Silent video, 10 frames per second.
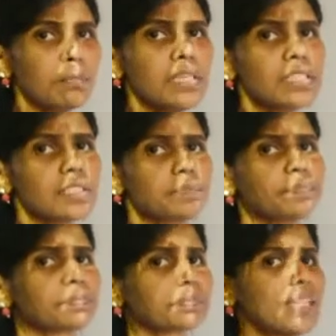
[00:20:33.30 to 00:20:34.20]
is,
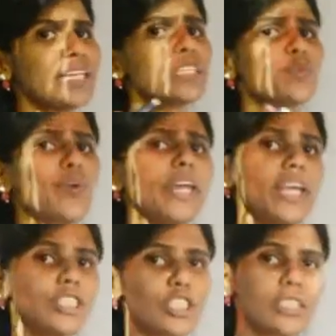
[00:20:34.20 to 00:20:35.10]
there is
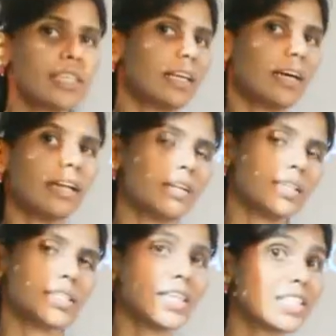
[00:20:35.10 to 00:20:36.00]
variation in
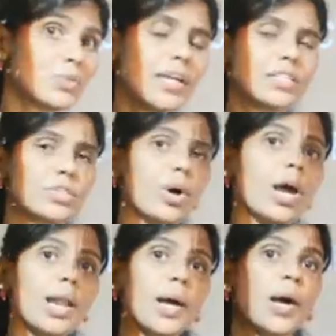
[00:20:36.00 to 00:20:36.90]
colors. That's why it is
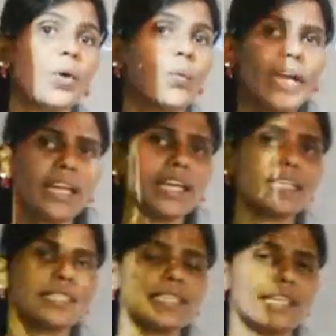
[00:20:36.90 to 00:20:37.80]
called
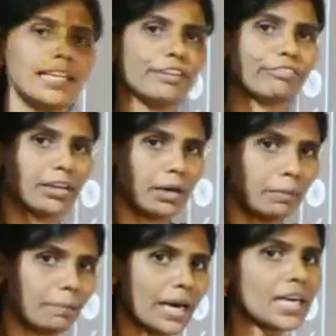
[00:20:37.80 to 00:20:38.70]
variegated leaf.
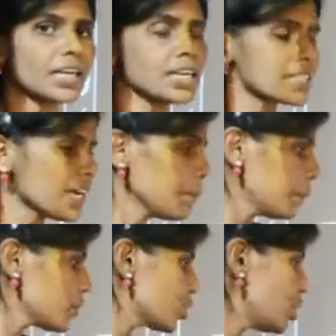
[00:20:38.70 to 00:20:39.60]
But some
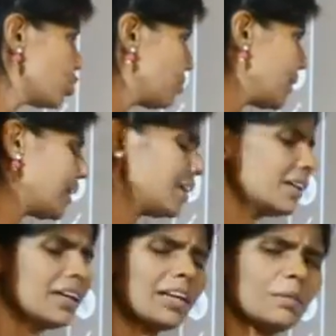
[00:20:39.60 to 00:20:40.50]
portion should be
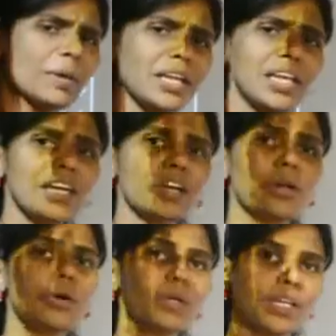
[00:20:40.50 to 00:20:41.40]
green. In many
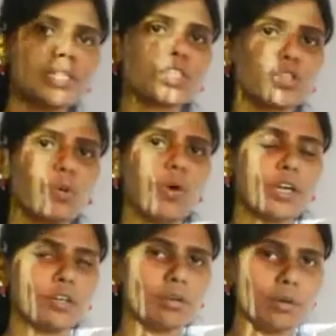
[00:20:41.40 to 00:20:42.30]
crotons, no,
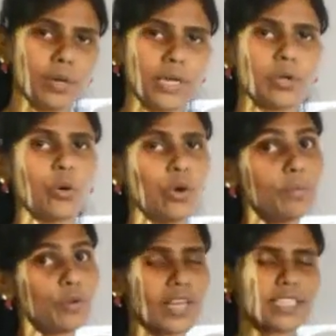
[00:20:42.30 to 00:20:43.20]
what you grow at
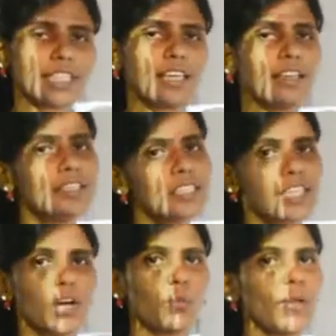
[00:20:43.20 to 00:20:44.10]
home, you can see this
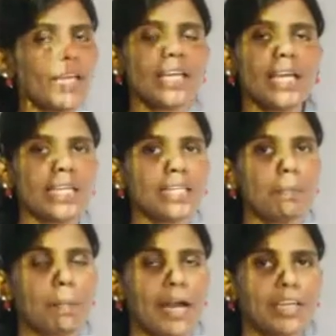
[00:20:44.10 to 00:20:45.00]

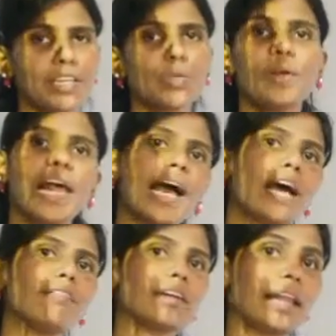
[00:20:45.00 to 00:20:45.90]
variegated pattern. You will
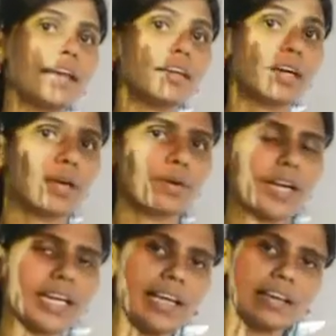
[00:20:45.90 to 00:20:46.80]
have like
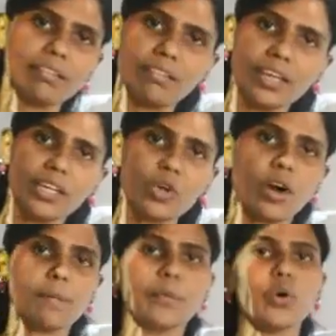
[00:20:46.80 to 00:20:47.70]
red and green
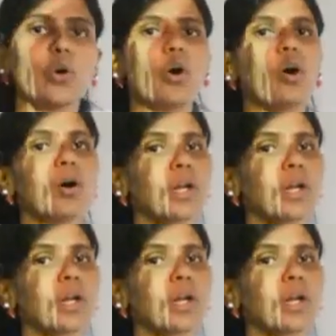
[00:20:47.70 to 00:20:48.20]
combo, or